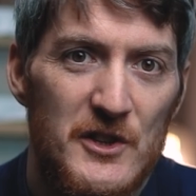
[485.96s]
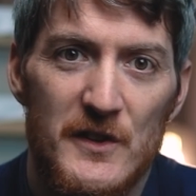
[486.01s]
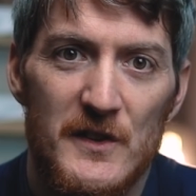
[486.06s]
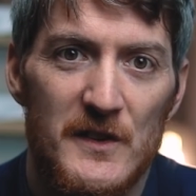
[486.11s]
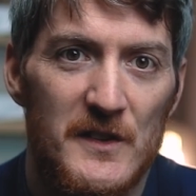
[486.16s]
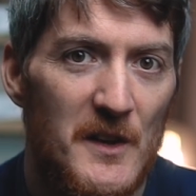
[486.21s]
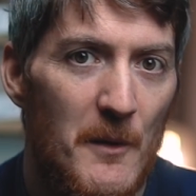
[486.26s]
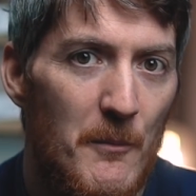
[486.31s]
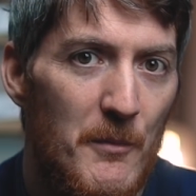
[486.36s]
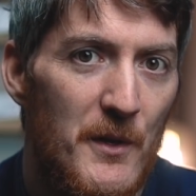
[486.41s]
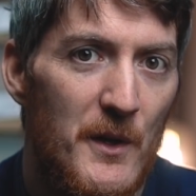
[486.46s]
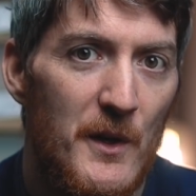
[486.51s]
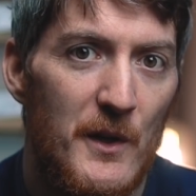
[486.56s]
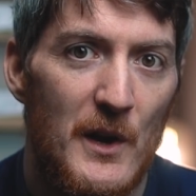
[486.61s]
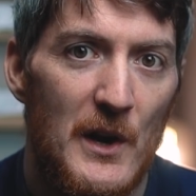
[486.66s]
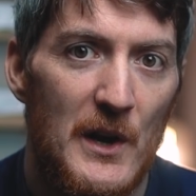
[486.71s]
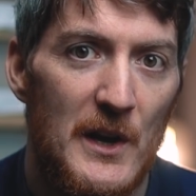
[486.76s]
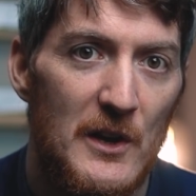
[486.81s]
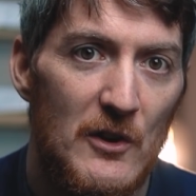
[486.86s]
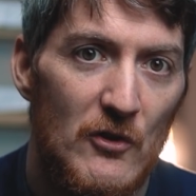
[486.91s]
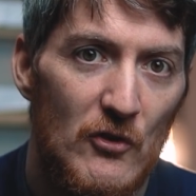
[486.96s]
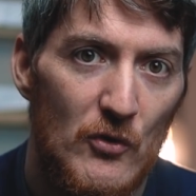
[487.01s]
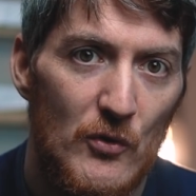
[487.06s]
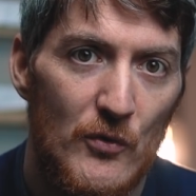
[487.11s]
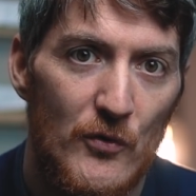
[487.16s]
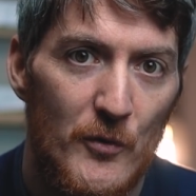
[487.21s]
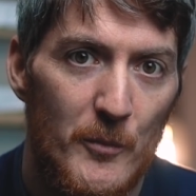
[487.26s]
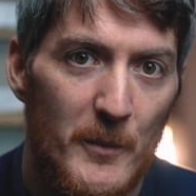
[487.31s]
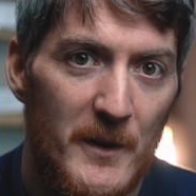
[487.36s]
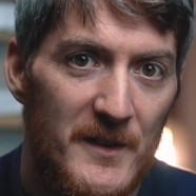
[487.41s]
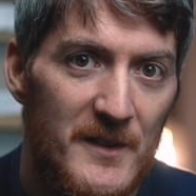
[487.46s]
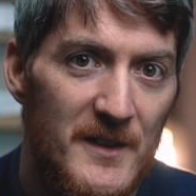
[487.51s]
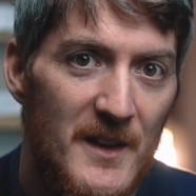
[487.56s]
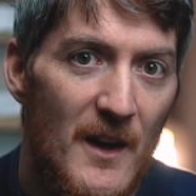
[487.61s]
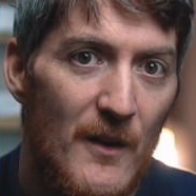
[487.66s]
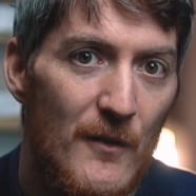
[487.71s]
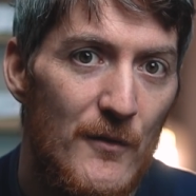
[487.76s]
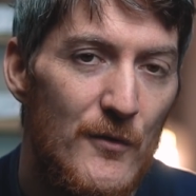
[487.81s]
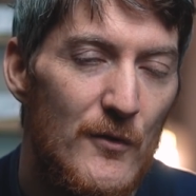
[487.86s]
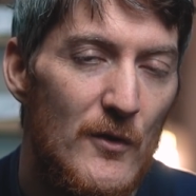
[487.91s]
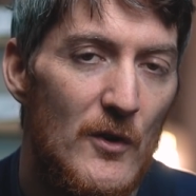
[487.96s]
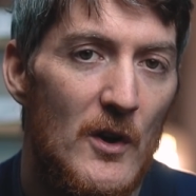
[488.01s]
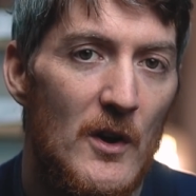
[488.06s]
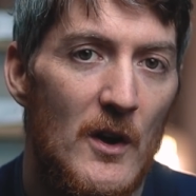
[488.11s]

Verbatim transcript: just something that I can do for myself.